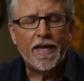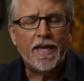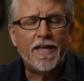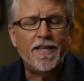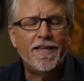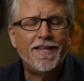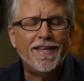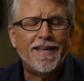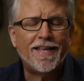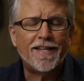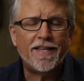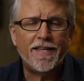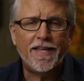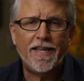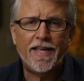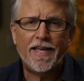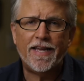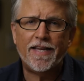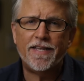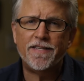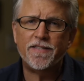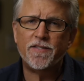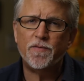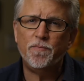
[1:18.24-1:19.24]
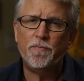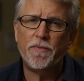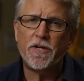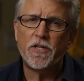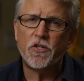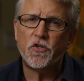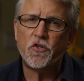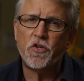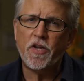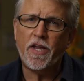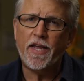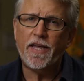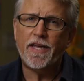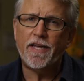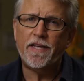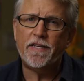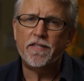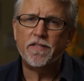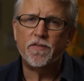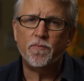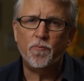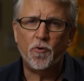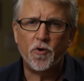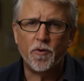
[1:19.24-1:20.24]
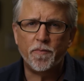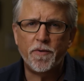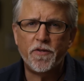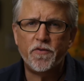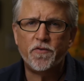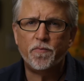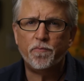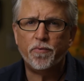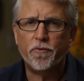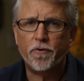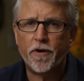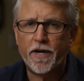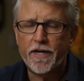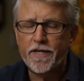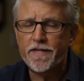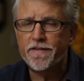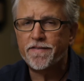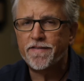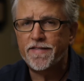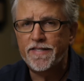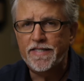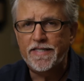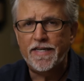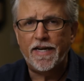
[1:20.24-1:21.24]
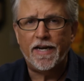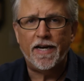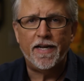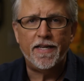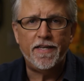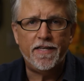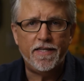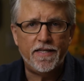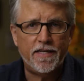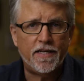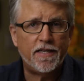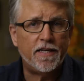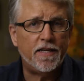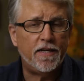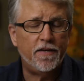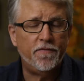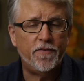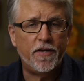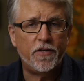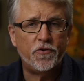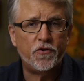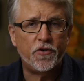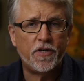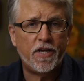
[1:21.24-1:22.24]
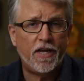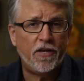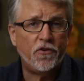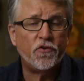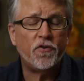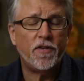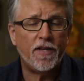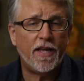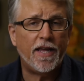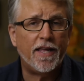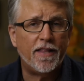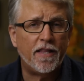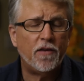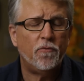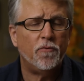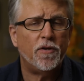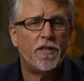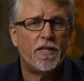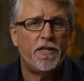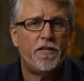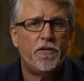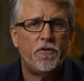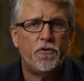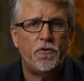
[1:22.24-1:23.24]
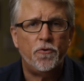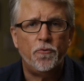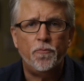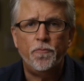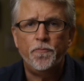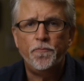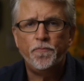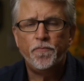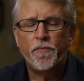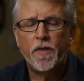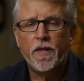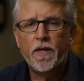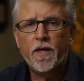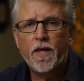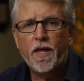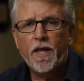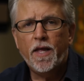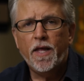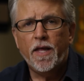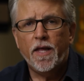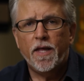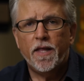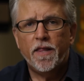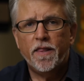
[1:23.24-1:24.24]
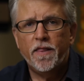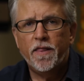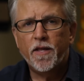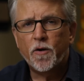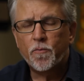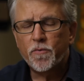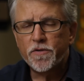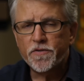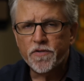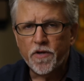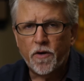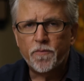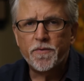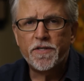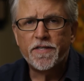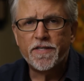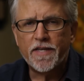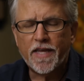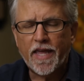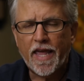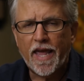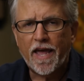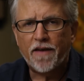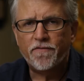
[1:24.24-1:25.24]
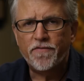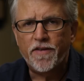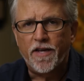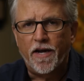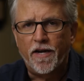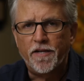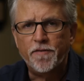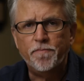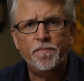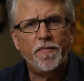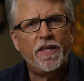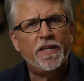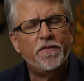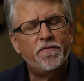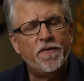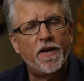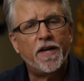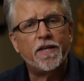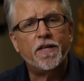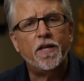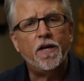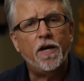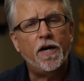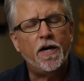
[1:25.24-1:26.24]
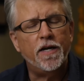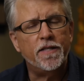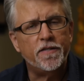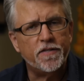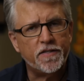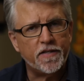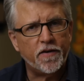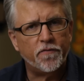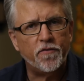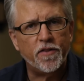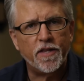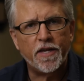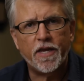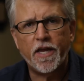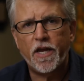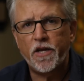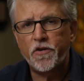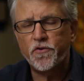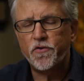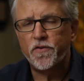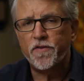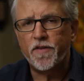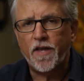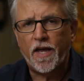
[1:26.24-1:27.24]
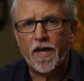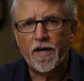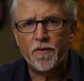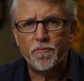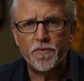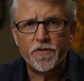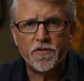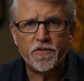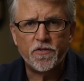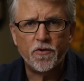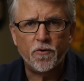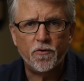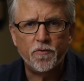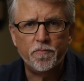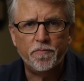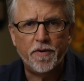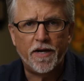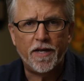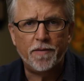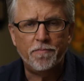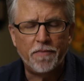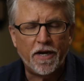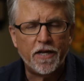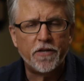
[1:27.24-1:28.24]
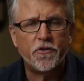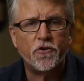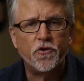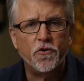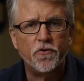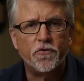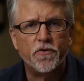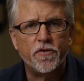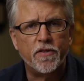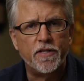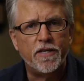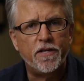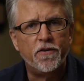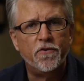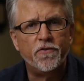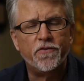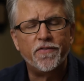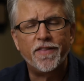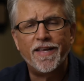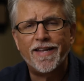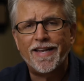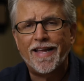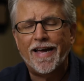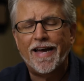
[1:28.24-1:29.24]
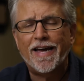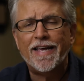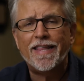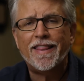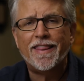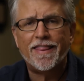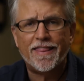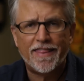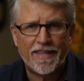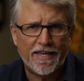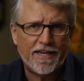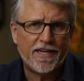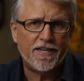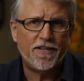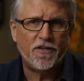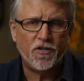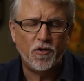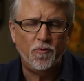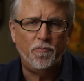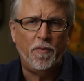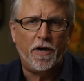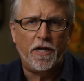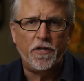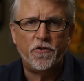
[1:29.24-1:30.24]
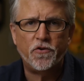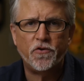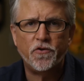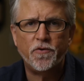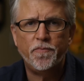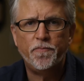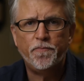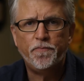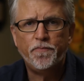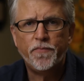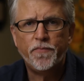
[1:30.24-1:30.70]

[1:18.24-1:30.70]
And yet, as much as Mormons praise the idea of education, and they really do, there was always a caveat. In fact, on several occasions, I was told by my church leaders that I think too much,